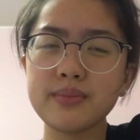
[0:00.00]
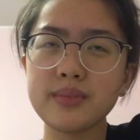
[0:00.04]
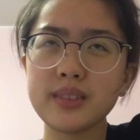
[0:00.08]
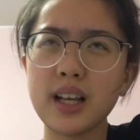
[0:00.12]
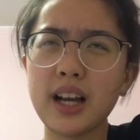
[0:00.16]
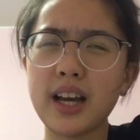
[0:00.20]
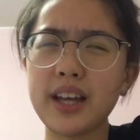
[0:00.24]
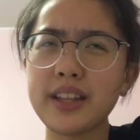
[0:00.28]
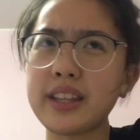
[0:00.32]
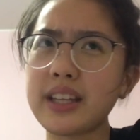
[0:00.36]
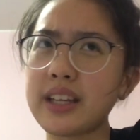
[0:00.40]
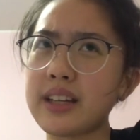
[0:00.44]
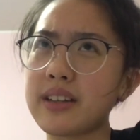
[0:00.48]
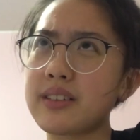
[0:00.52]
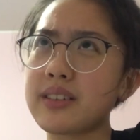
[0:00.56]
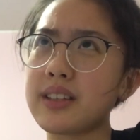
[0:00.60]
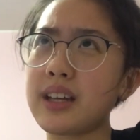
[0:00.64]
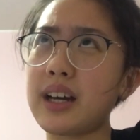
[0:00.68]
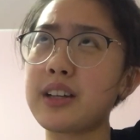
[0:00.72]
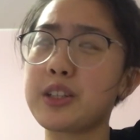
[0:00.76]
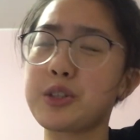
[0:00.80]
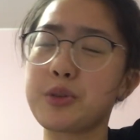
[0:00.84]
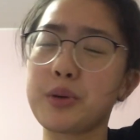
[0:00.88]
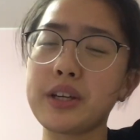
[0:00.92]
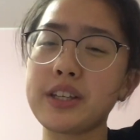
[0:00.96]
I think, yeah,
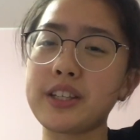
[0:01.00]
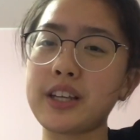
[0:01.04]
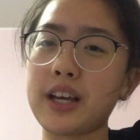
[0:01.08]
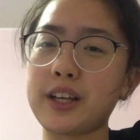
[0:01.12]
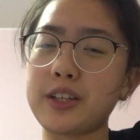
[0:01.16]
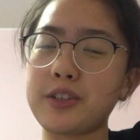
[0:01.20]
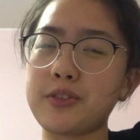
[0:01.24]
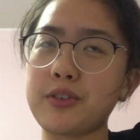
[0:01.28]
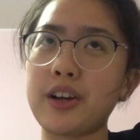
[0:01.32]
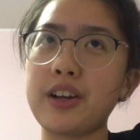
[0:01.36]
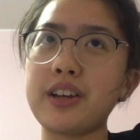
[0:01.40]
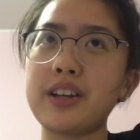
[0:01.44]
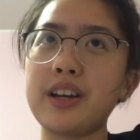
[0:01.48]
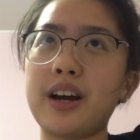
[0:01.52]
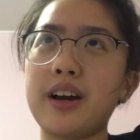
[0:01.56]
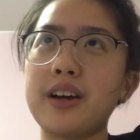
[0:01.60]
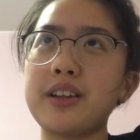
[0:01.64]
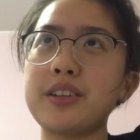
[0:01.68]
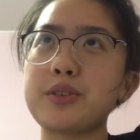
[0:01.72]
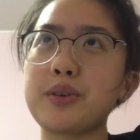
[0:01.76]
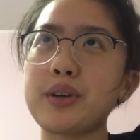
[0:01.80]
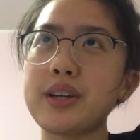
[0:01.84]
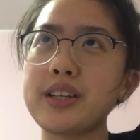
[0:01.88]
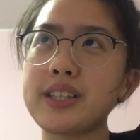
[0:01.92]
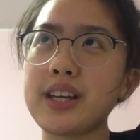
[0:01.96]
20 seconds, right? Yeah,
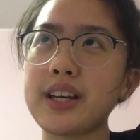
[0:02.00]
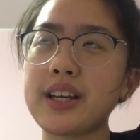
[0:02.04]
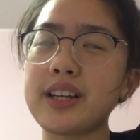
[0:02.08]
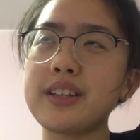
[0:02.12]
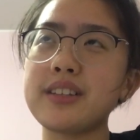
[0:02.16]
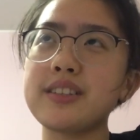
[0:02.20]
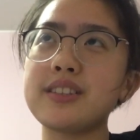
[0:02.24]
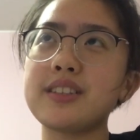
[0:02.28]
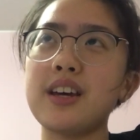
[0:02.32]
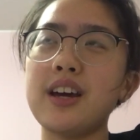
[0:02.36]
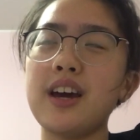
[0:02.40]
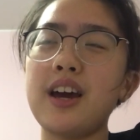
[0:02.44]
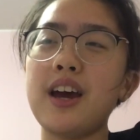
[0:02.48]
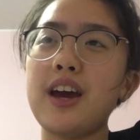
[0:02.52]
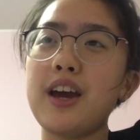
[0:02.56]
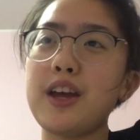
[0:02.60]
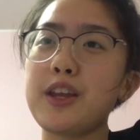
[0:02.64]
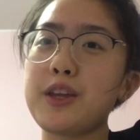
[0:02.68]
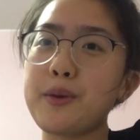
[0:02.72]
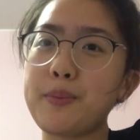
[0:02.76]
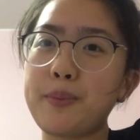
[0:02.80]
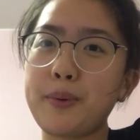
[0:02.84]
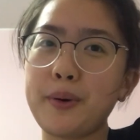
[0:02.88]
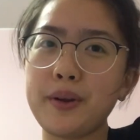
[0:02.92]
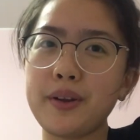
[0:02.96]
20 seconds,
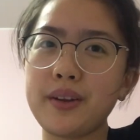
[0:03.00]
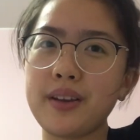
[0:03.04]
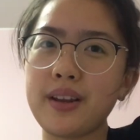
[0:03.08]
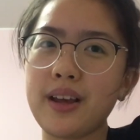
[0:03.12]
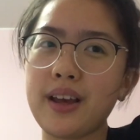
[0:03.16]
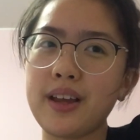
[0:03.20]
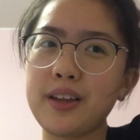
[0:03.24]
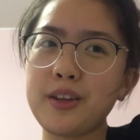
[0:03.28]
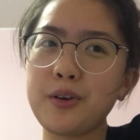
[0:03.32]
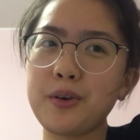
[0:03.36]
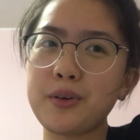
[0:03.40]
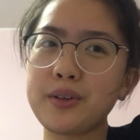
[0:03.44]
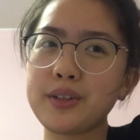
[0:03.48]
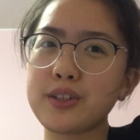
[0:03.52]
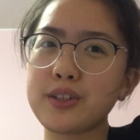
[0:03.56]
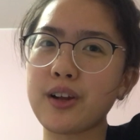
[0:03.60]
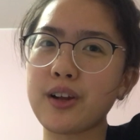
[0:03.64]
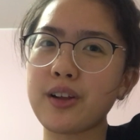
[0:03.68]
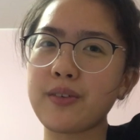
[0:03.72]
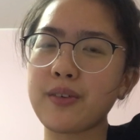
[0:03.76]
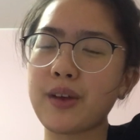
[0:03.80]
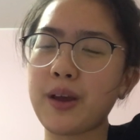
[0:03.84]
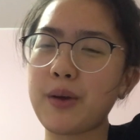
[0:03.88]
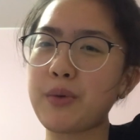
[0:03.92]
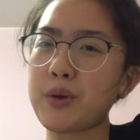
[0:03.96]
and you only
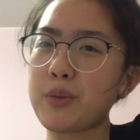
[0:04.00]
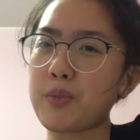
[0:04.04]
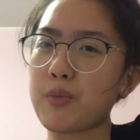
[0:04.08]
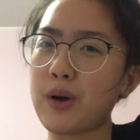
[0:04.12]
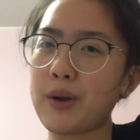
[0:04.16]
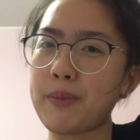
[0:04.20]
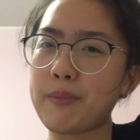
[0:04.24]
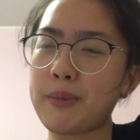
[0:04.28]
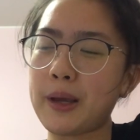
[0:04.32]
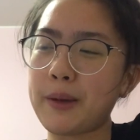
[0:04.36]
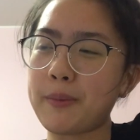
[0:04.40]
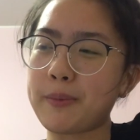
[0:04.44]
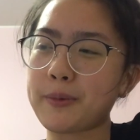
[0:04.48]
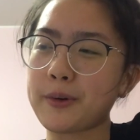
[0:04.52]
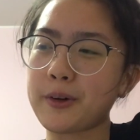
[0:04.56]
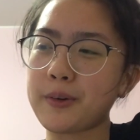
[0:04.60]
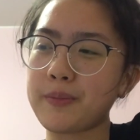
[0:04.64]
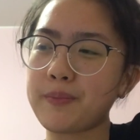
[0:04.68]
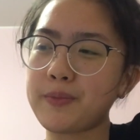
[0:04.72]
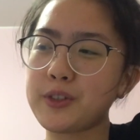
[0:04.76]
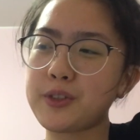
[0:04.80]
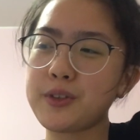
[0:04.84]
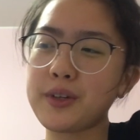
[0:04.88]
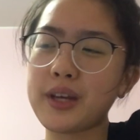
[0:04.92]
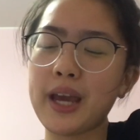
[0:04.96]
the game with 1 peeper,
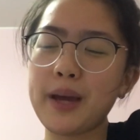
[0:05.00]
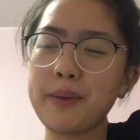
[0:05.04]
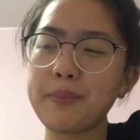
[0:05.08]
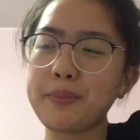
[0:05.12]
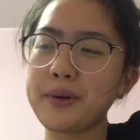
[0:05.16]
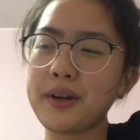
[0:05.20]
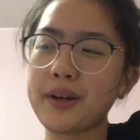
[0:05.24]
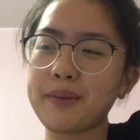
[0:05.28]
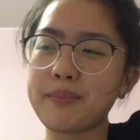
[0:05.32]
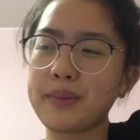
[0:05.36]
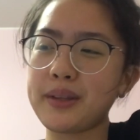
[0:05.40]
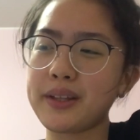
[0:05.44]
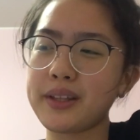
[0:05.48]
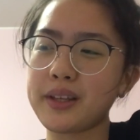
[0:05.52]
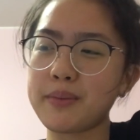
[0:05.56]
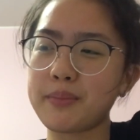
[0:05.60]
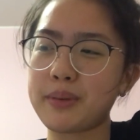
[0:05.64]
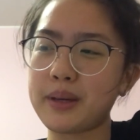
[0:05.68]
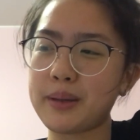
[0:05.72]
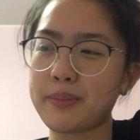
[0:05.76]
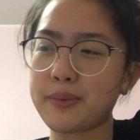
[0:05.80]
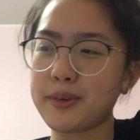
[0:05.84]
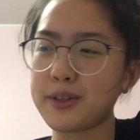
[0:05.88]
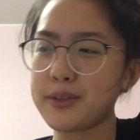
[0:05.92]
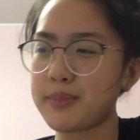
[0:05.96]
so you can't put a million
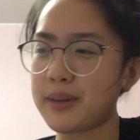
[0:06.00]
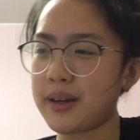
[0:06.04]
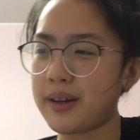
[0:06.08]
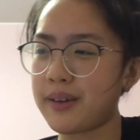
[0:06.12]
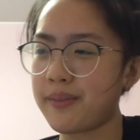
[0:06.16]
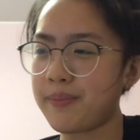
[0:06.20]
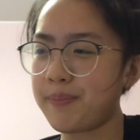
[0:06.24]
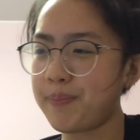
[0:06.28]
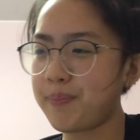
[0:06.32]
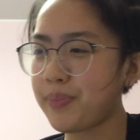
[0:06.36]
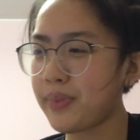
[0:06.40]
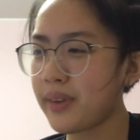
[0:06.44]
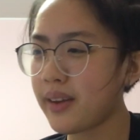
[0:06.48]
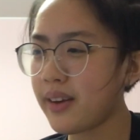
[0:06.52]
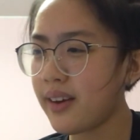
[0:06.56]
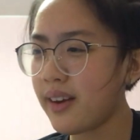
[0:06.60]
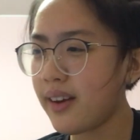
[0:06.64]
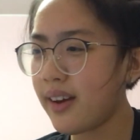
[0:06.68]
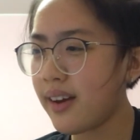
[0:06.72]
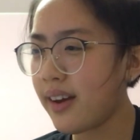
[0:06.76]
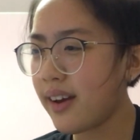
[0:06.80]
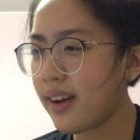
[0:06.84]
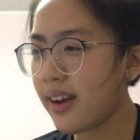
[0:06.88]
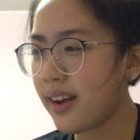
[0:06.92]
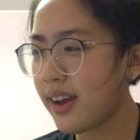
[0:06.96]
peepers, man.
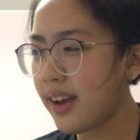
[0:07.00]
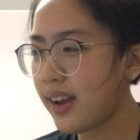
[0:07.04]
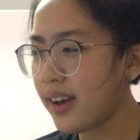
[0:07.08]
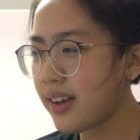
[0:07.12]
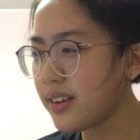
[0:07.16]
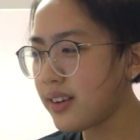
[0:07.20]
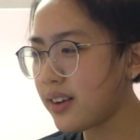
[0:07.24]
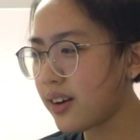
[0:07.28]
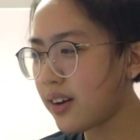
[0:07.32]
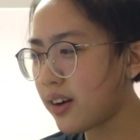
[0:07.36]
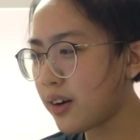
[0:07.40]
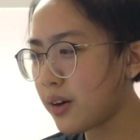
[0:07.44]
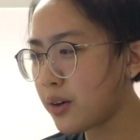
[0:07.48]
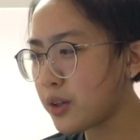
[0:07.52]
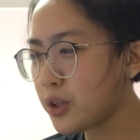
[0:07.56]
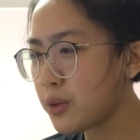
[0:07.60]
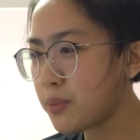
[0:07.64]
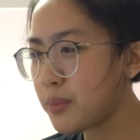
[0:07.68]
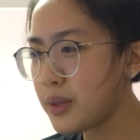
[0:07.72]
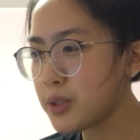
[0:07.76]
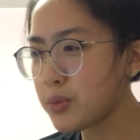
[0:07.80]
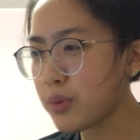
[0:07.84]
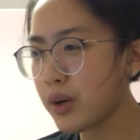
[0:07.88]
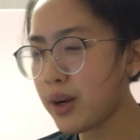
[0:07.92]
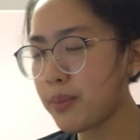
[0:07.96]
And you
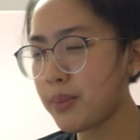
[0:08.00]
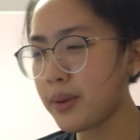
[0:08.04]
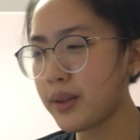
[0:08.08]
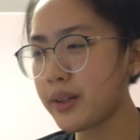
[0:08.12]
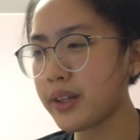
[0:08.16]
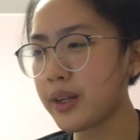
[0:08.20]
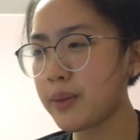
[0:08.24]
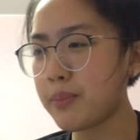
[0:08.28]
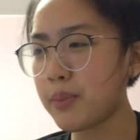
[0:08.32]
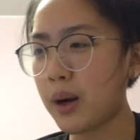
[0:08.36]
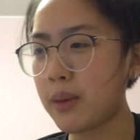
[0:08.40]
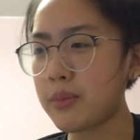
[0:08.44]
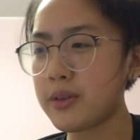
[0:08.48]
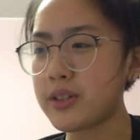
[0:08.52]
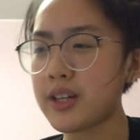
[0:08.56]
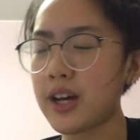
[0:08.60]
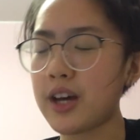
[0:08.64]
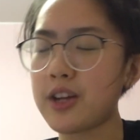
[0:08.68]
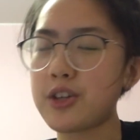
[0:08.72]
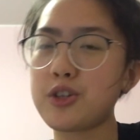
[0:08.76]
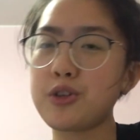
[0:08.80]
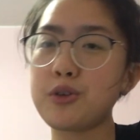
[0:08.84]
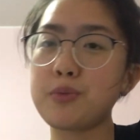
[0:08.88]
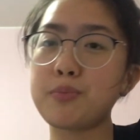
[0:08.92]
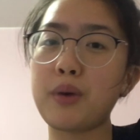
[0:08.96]
miss one ability, Bomber
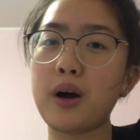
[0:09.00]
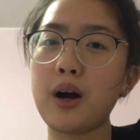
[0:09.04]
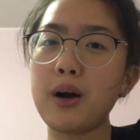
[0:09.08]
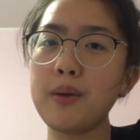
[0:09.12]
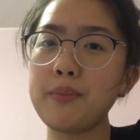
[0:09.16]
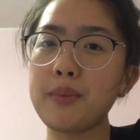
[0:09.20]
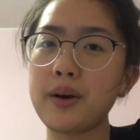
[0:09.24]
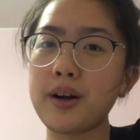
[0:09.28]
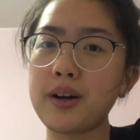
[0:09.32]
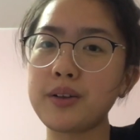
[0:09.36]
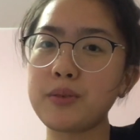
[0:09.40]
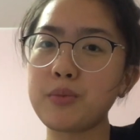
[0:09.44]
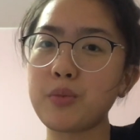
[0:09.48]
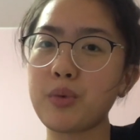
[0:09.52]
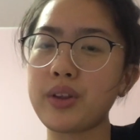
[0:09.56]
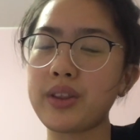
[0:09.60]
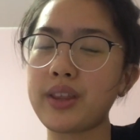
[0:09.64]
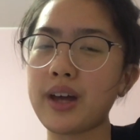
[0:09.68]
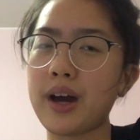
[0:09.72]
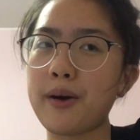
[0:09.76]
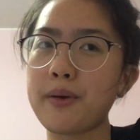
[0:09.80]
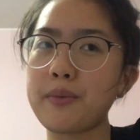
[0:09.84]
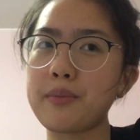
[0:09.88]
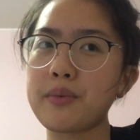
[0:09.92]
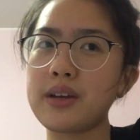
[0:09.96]
Statue. Bonbon,
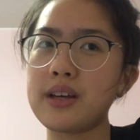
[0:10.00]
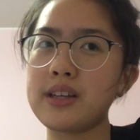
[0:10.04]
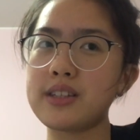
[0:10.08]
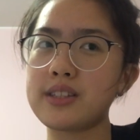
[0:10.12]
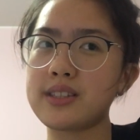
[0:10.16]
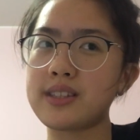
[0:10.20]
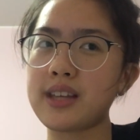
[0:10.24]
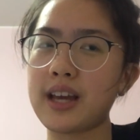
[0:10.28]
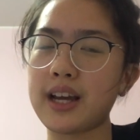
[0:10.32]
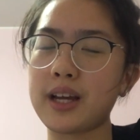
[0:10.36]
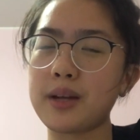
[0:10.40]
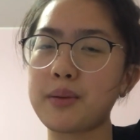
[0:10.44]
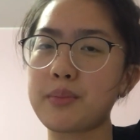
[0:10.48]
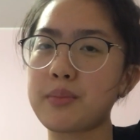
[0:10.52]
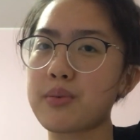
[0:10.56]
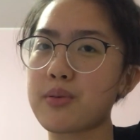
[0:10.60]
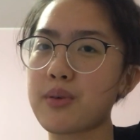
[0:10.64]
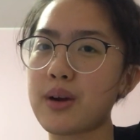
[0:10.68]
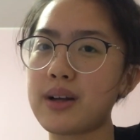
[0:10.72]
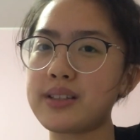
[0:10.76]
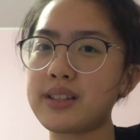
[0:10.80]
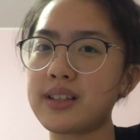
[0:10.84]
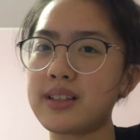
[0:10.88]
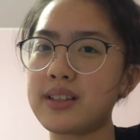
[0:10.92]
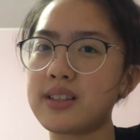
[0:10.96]
without his second
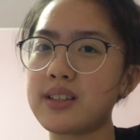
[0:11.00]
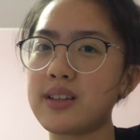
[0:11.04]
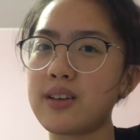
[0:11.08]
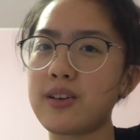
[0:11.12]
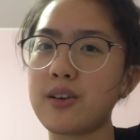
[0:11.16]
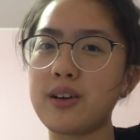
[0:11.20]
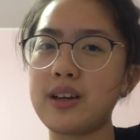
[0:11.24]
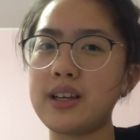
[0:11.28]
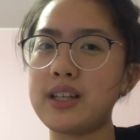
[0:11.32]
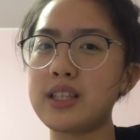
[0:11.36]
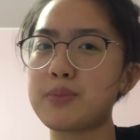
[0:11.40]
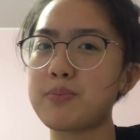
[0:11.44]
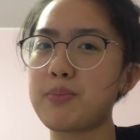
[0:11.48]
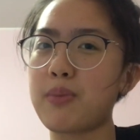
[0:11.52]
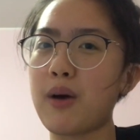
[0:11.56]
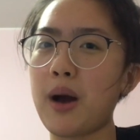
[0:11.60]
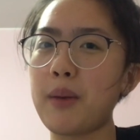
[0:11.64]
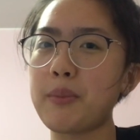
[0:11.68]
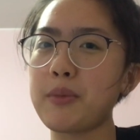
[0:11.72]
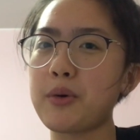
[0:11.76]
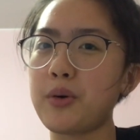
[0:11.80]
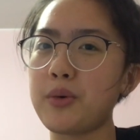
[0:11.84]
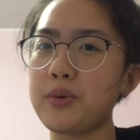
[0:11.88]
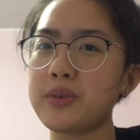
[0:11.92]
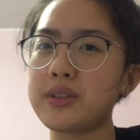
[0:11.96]
presence, his
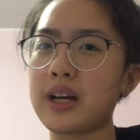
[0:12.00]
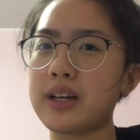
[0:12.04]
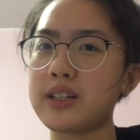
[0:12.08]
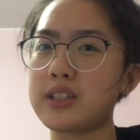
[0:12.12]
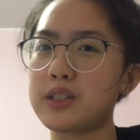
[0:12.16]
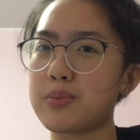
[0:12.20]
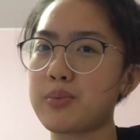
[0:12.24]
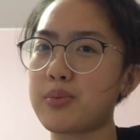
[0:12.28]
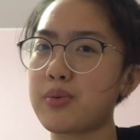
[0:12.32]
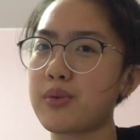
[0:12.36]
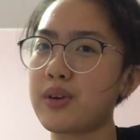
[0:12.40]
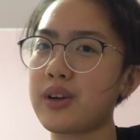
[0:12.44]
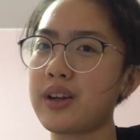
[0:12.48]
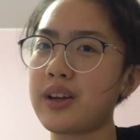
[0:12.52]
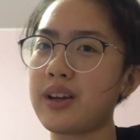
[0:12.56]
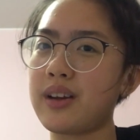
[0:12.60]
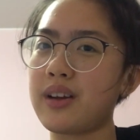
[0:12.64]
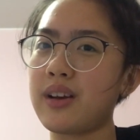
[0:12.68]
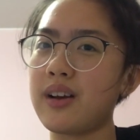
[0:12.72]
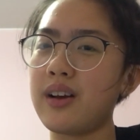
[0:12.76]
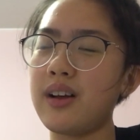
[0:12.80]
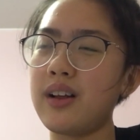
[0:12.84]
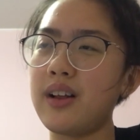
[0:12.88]
bomb cooldown is pretty